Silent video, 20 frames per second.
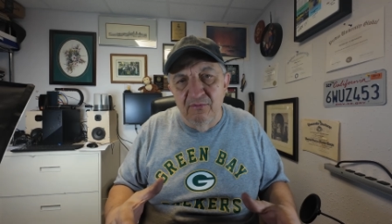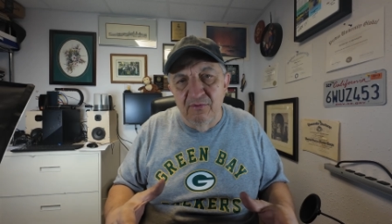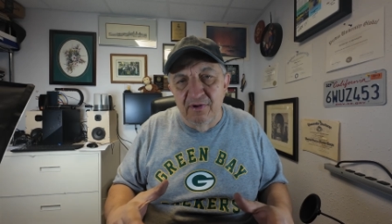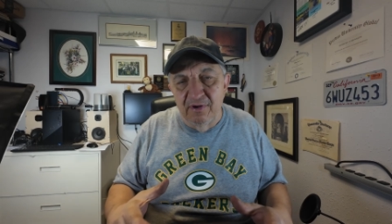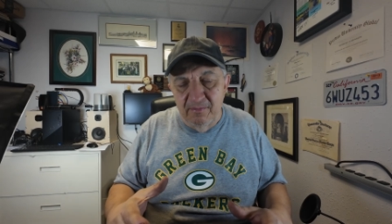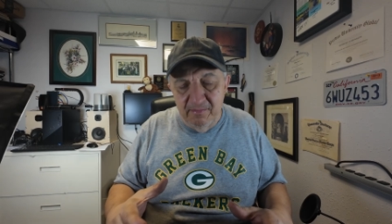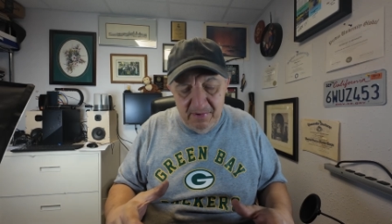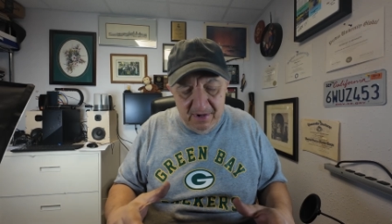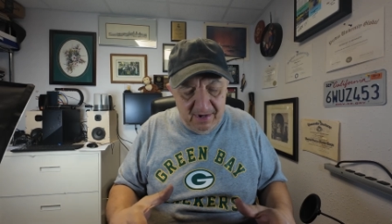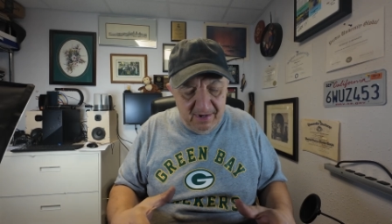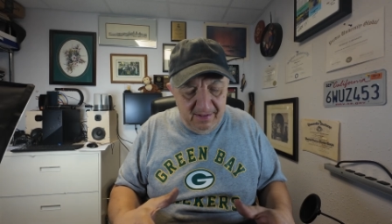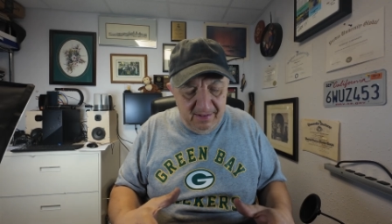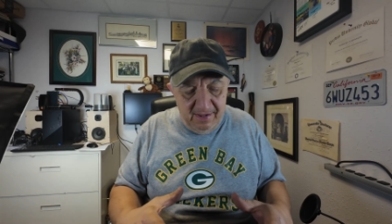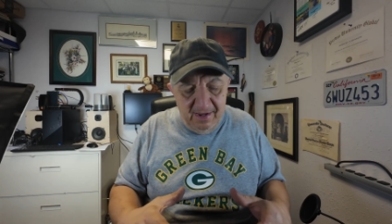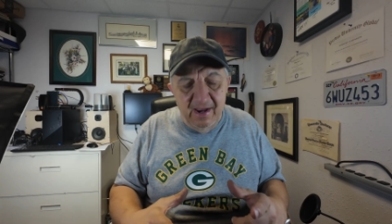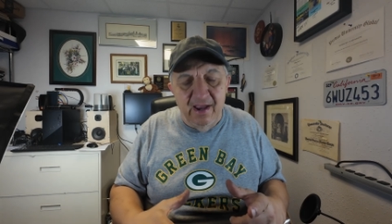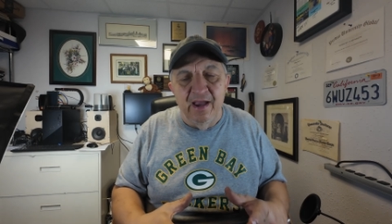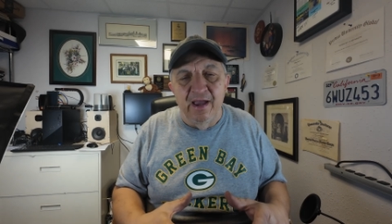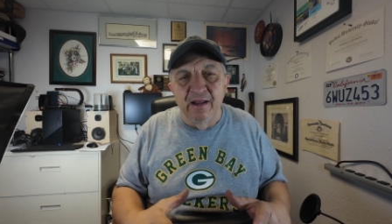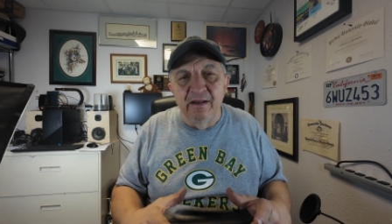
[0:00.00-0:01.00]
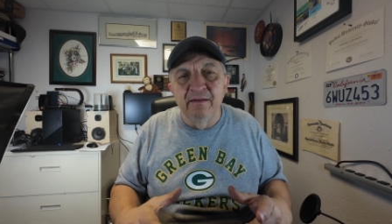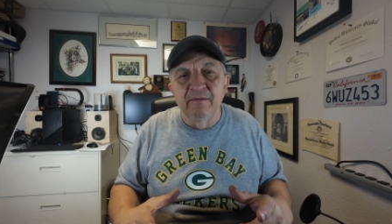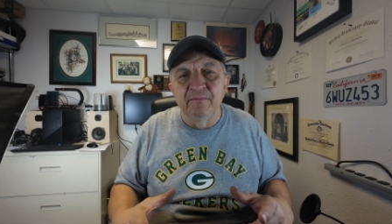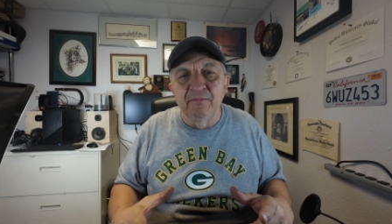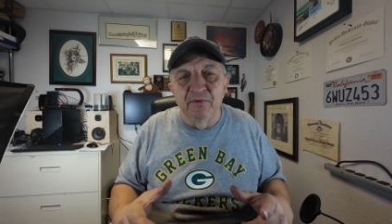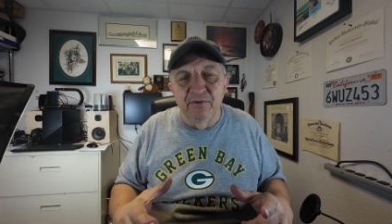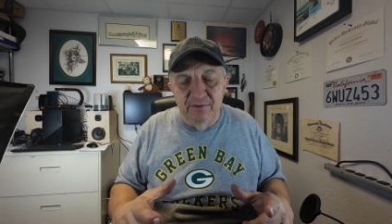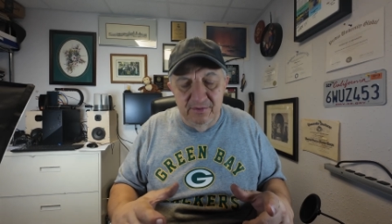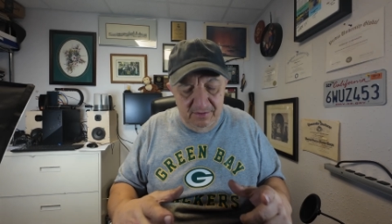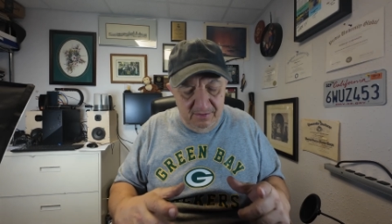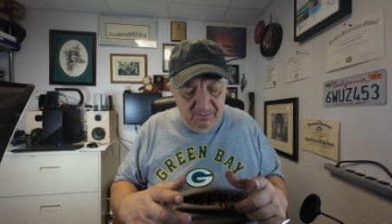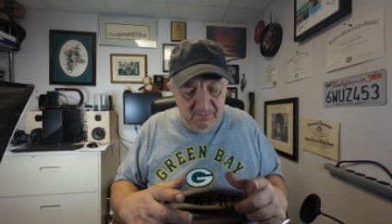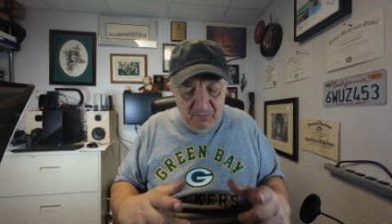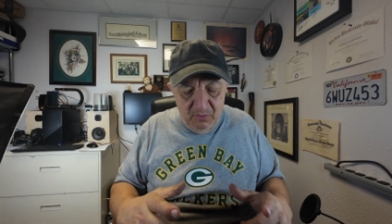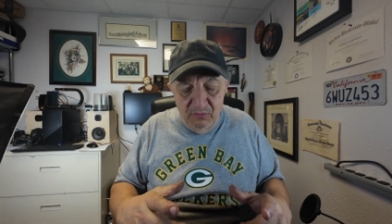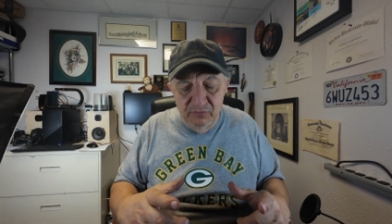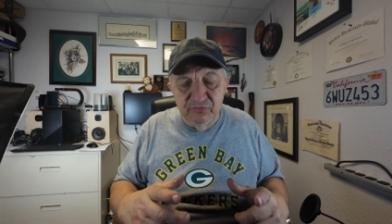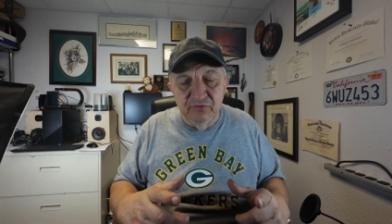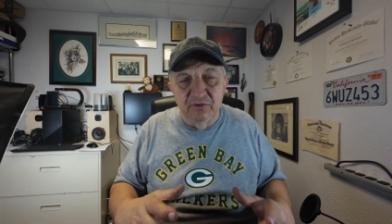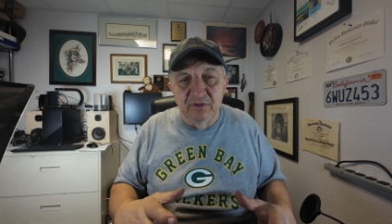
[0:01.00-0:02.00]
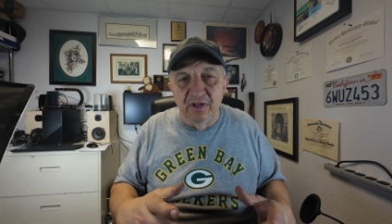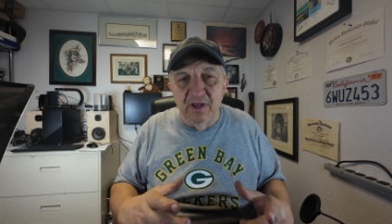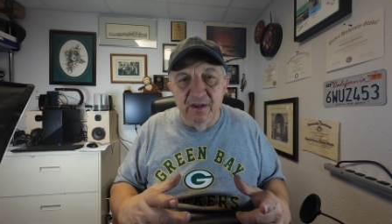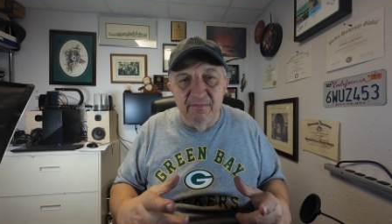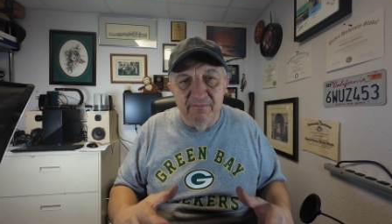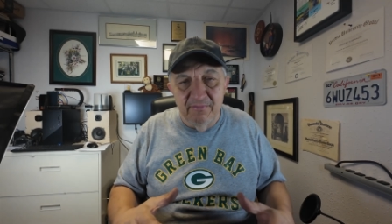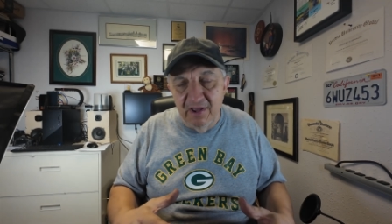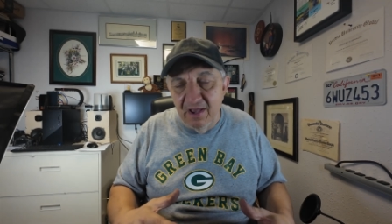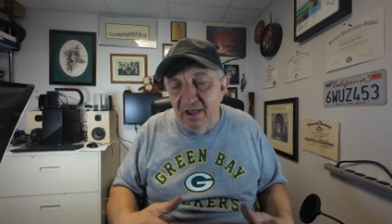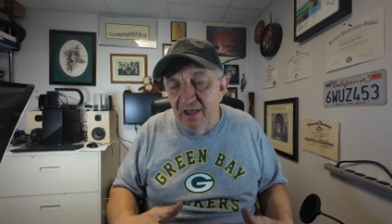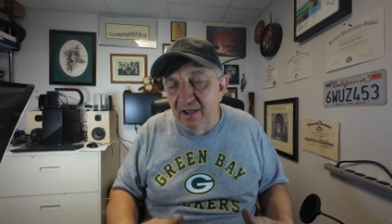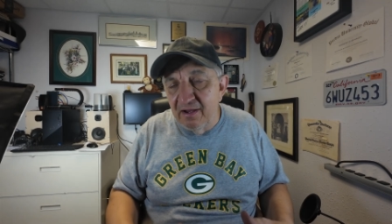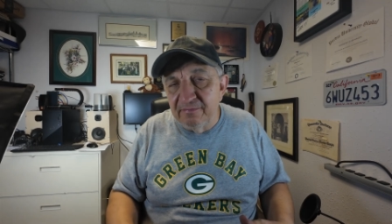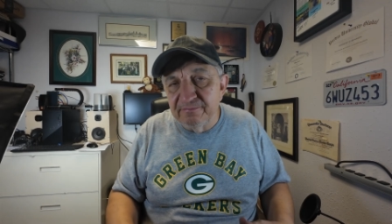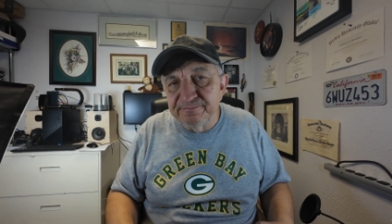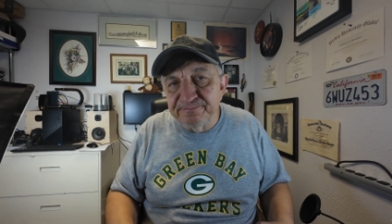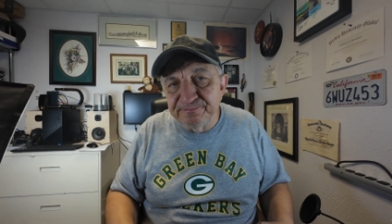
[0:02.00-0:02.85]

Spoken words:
want to buy that, but most of the time not.